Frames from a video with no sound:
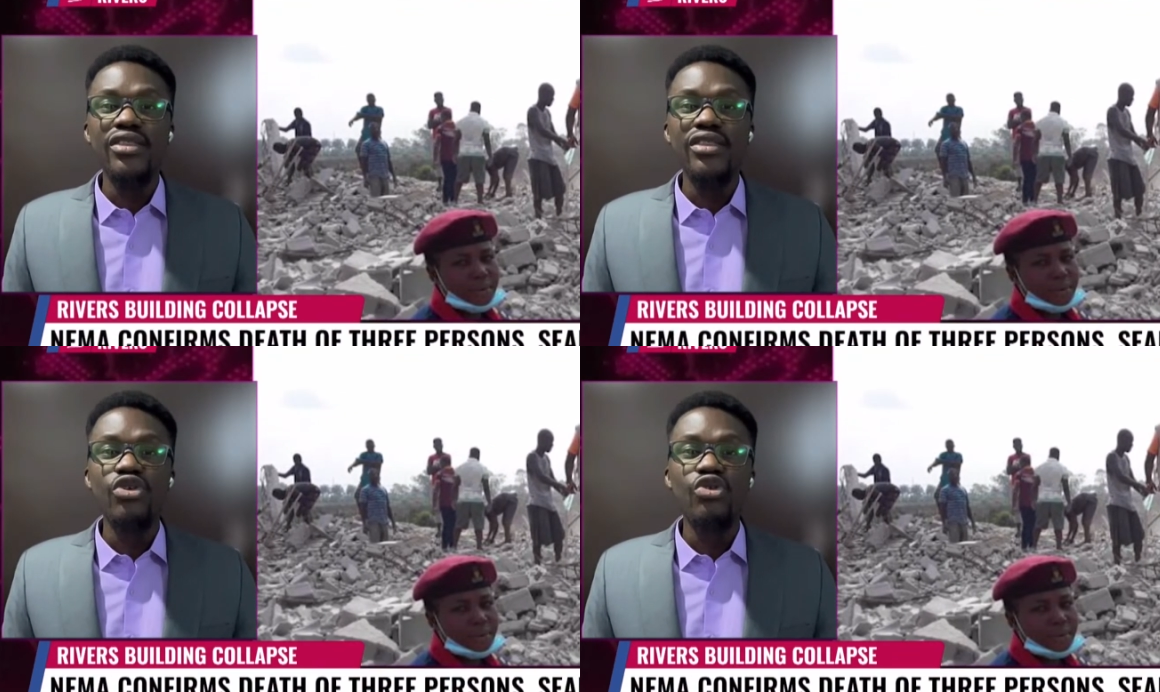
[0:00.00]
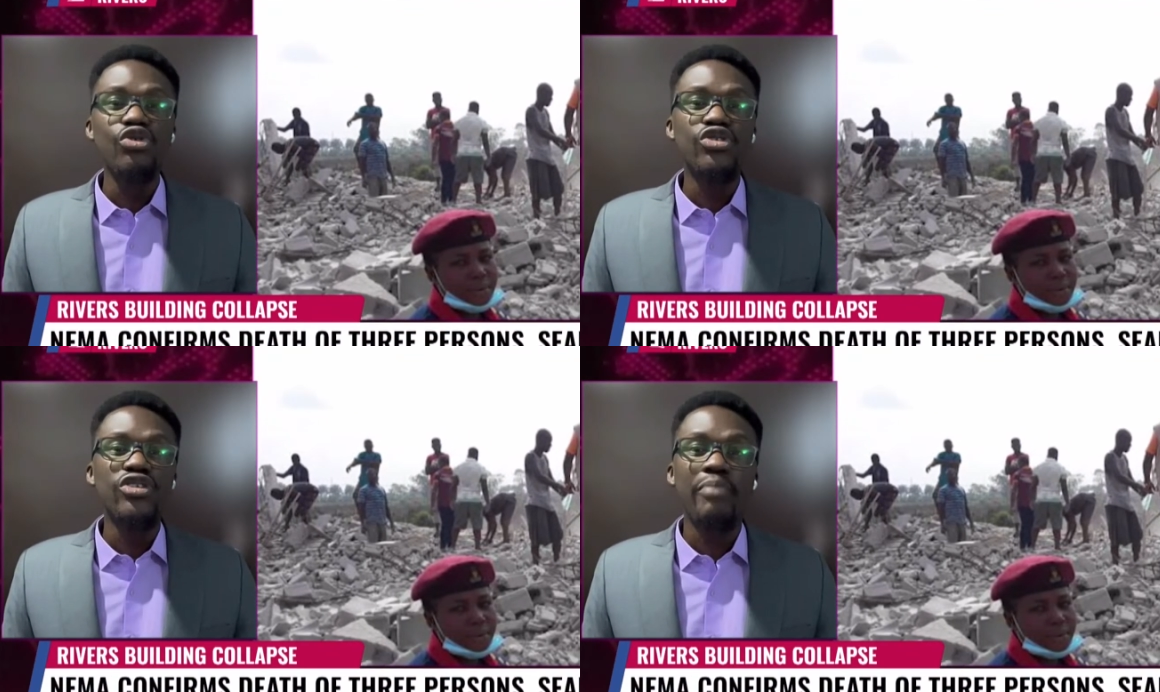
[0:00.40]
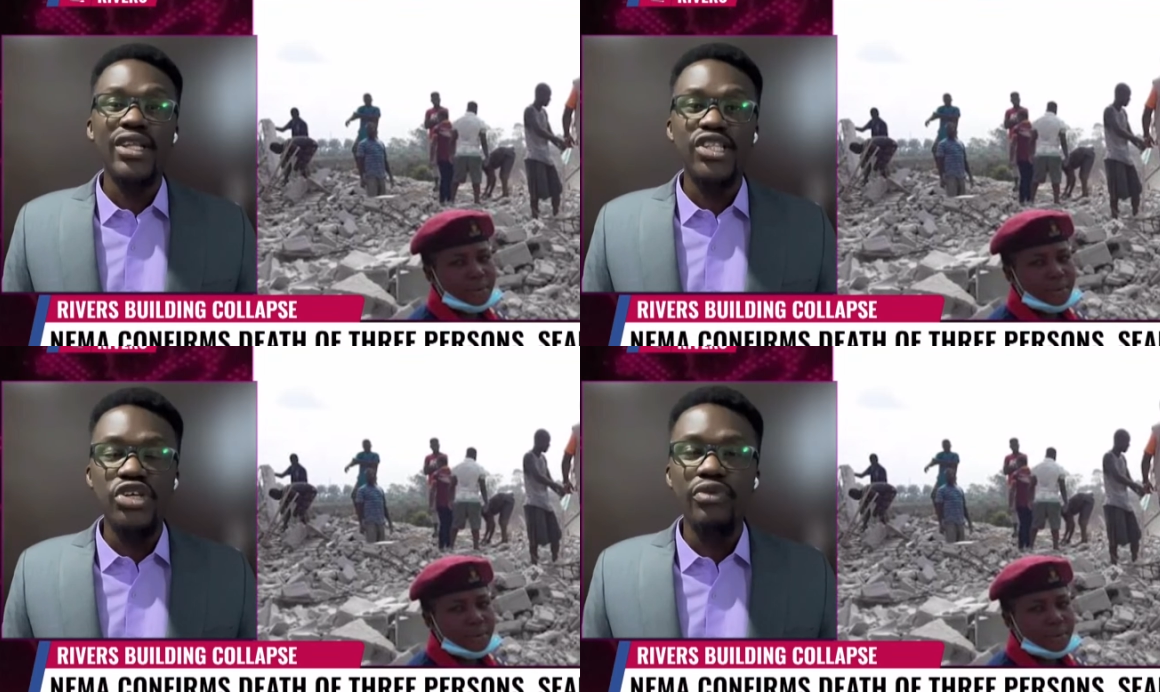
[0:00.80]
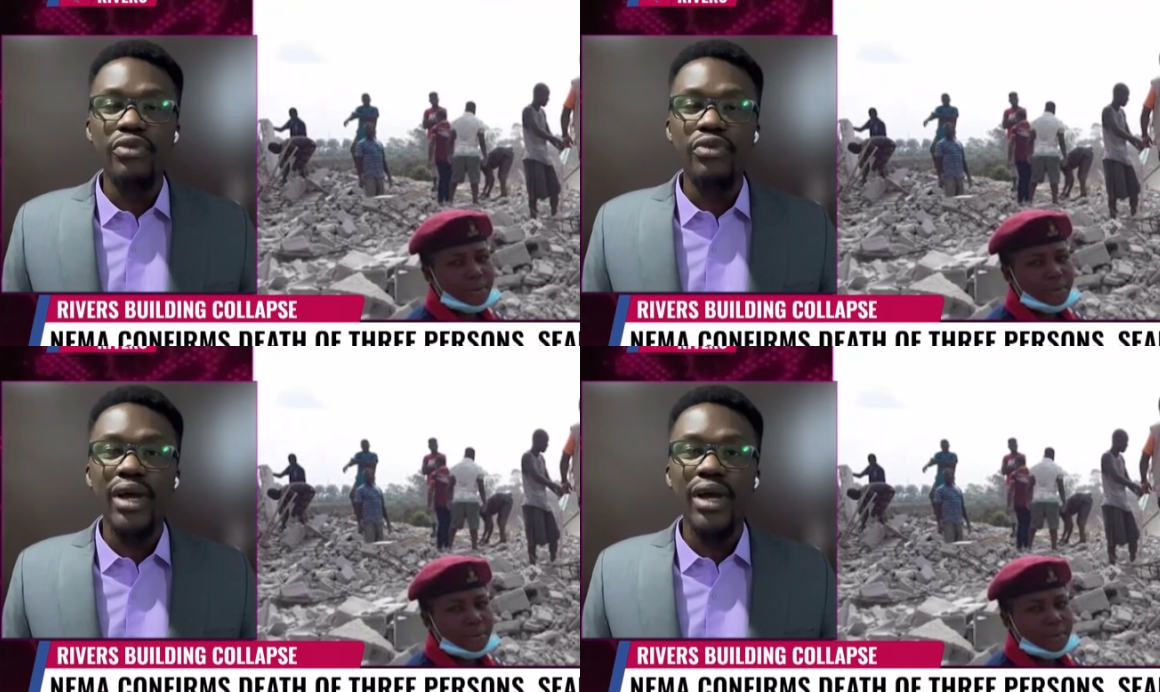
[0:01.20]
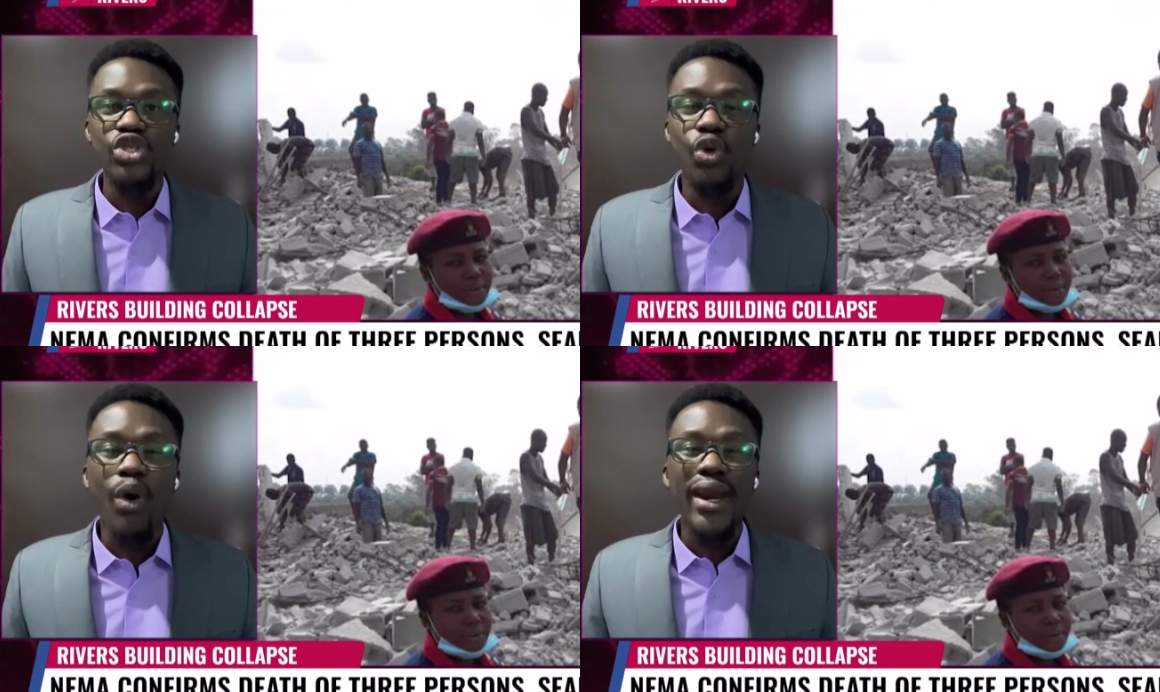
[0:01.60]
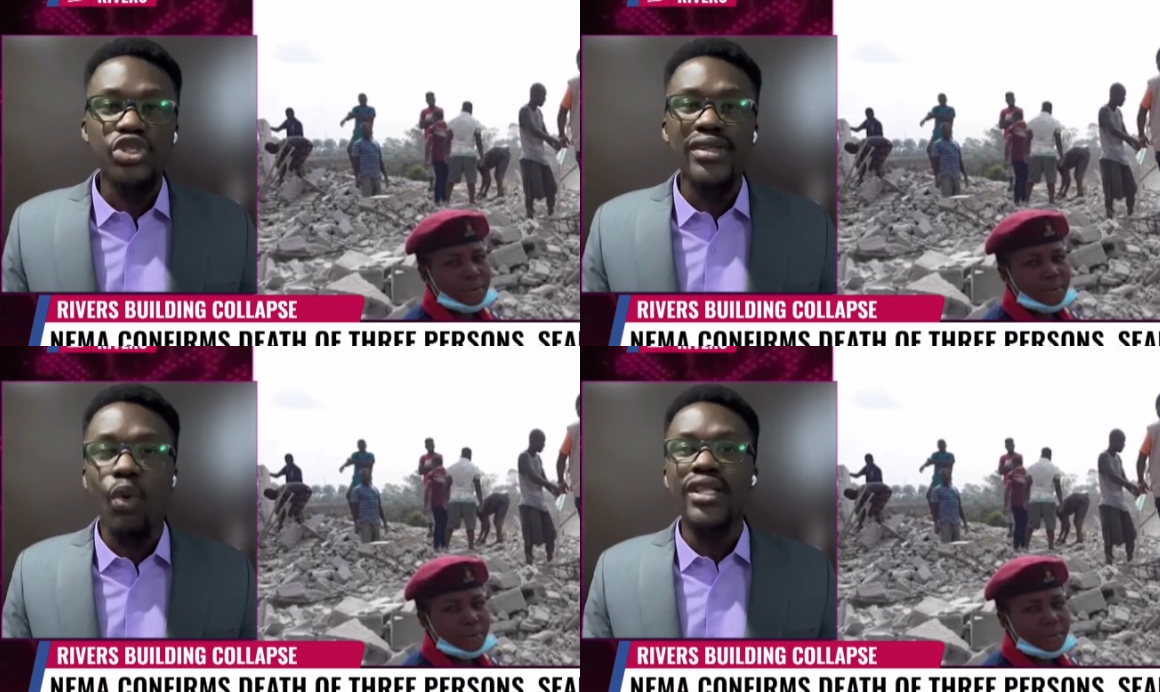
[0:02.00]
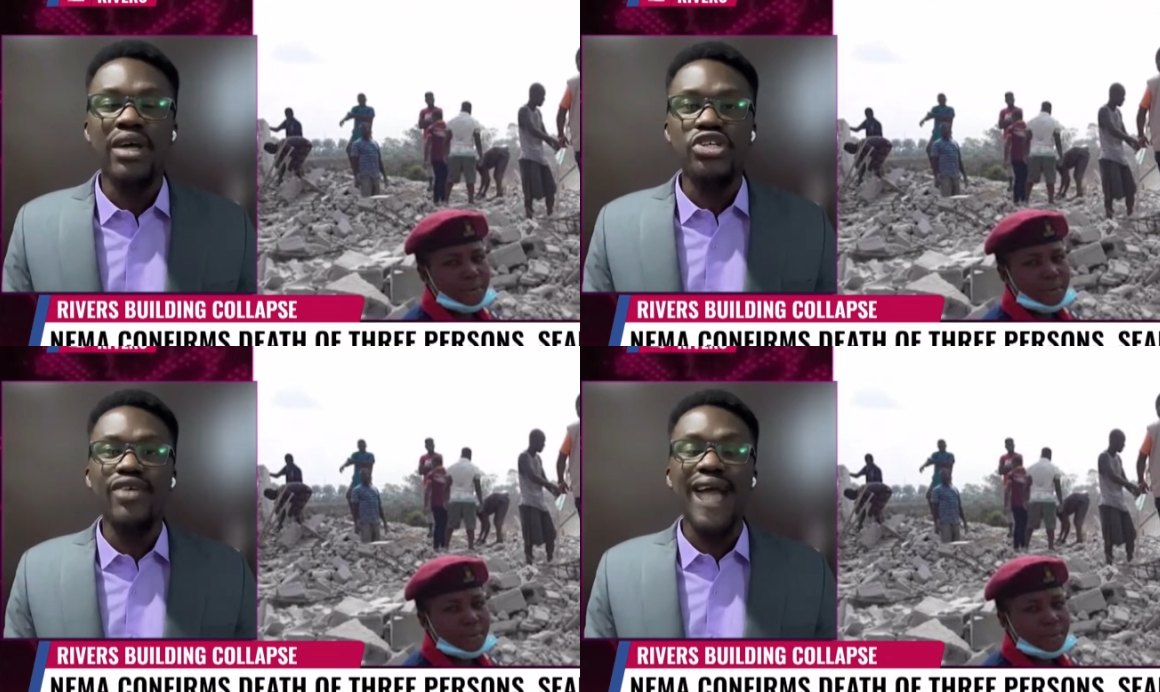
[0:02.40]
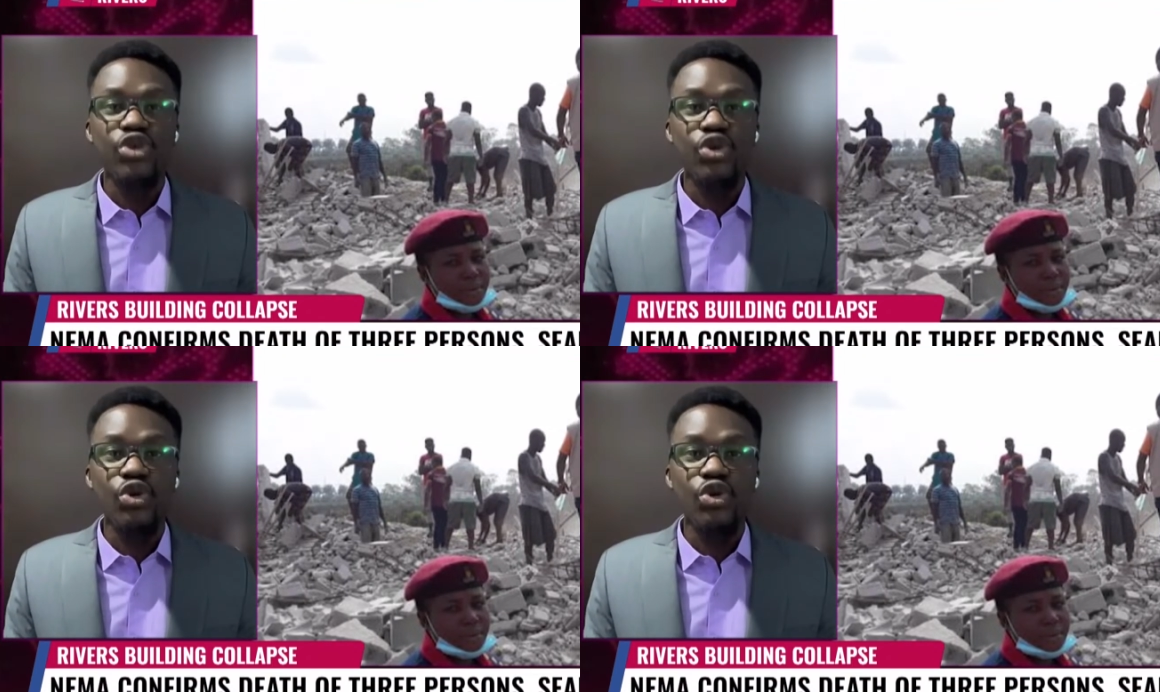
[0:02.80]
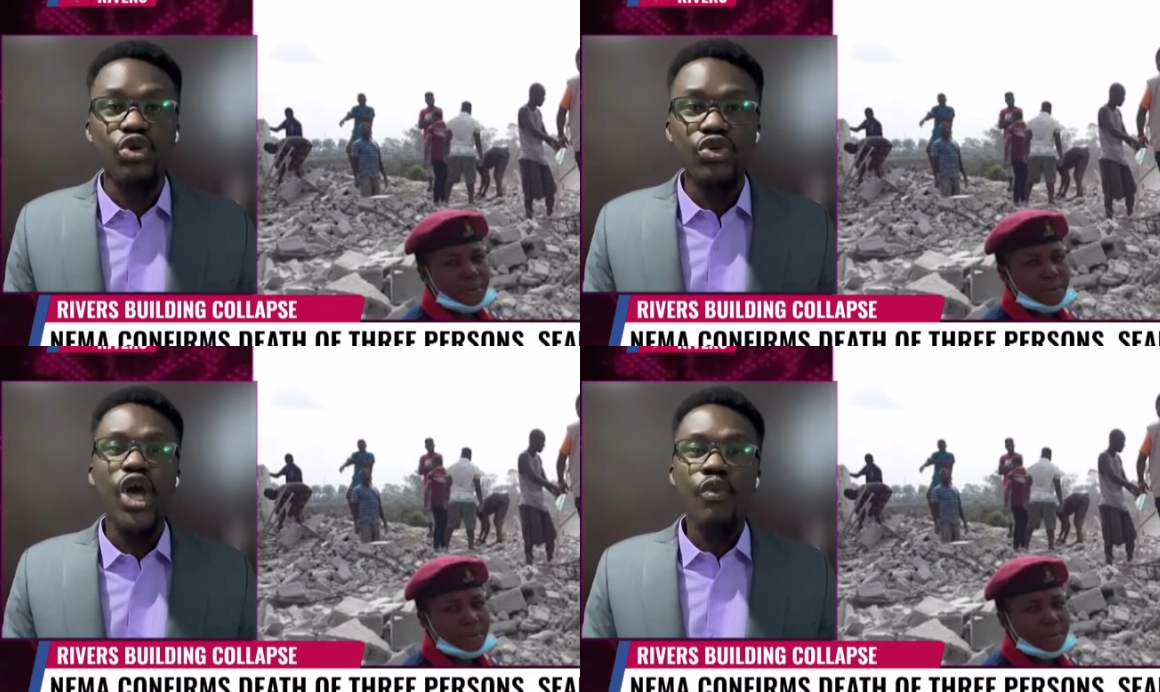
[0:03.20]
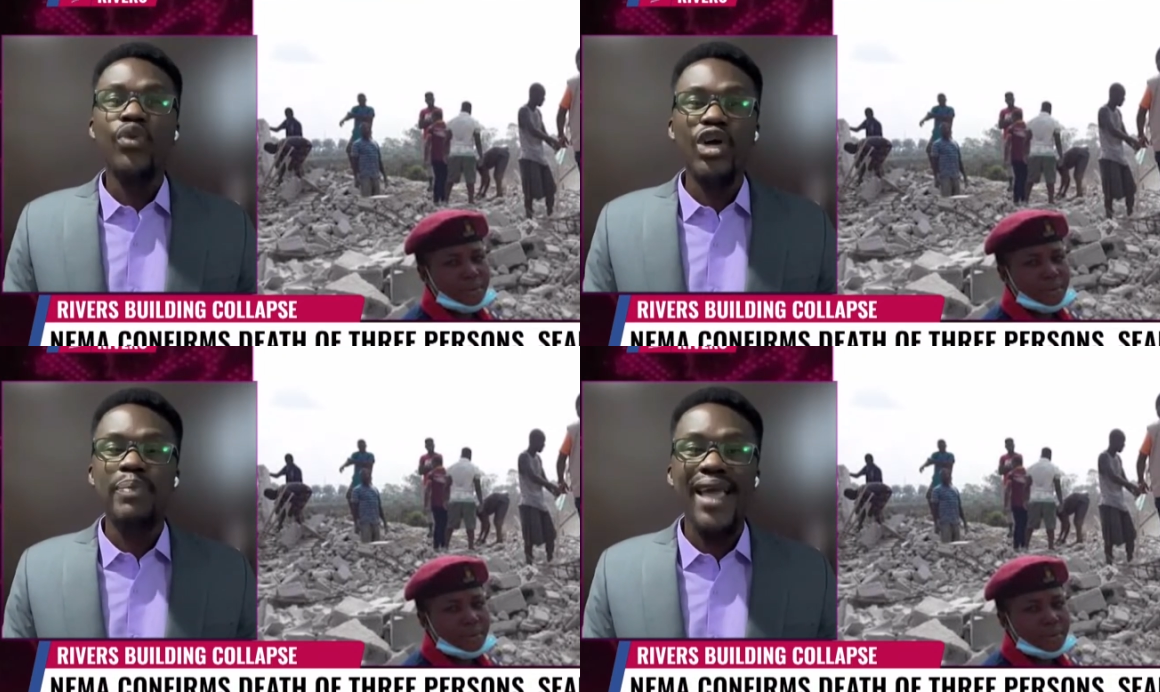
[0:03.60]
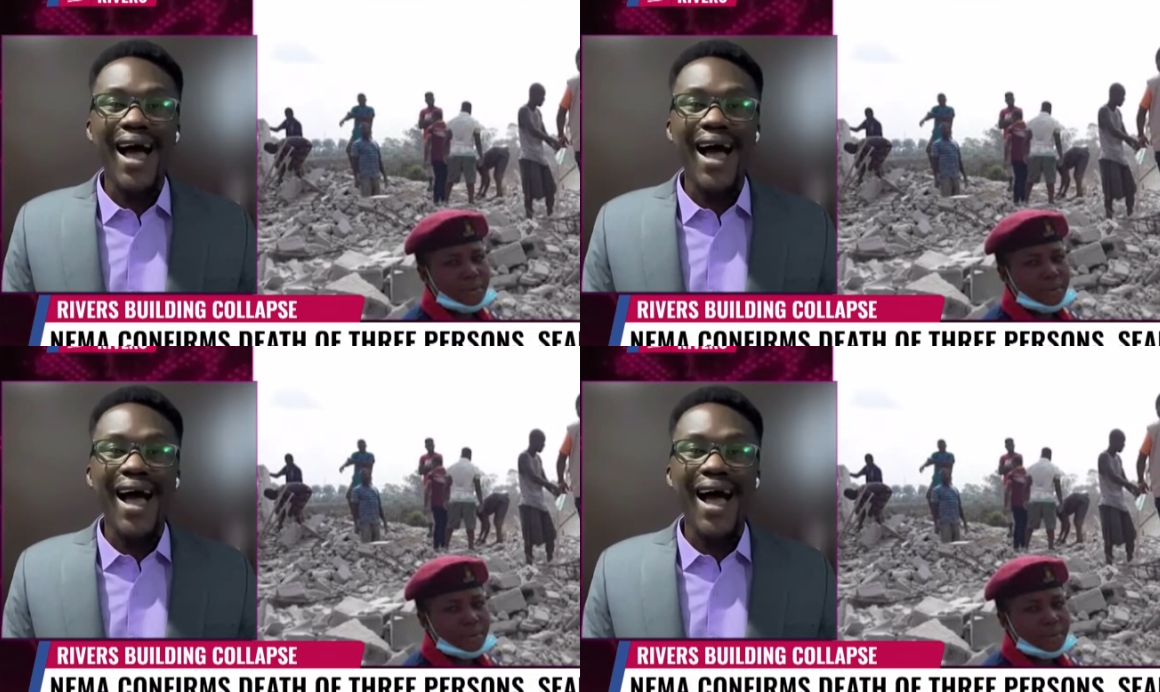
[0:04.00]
Speaker 1: ensuring that quality materials are used, we would not be having